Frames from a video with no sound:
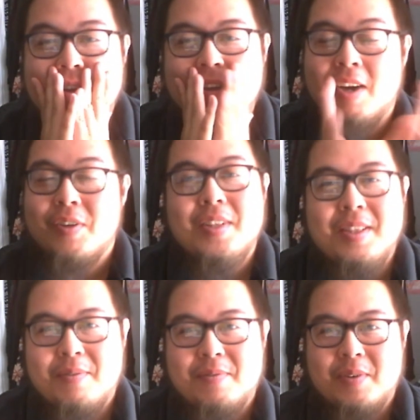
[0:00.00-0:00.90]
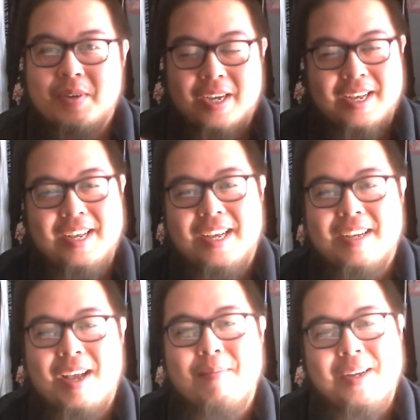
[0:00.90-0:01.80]
other than the, vo
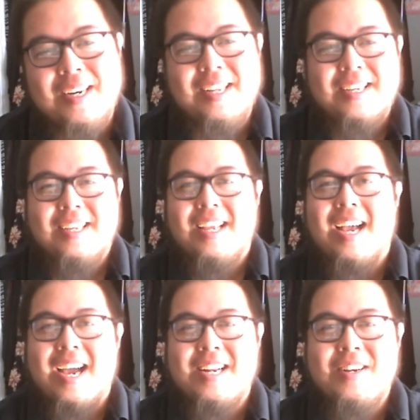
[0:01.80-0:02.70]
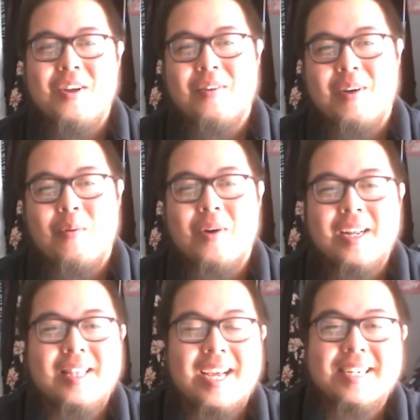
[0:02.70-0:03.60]
I mean, I didn't know if I
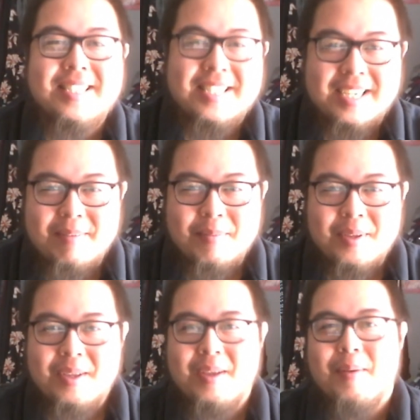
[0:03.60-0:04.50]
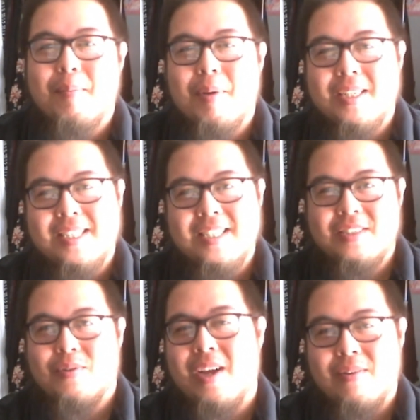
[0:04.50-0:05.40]
wanted that deep, but since
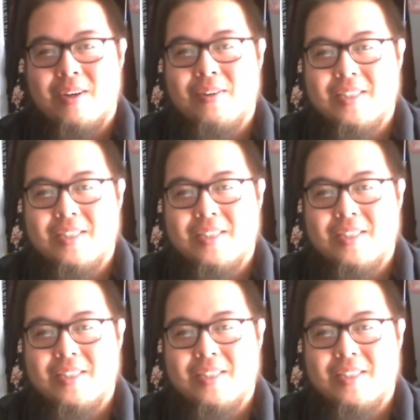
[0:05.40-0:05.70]
it's Ryan Reynolds,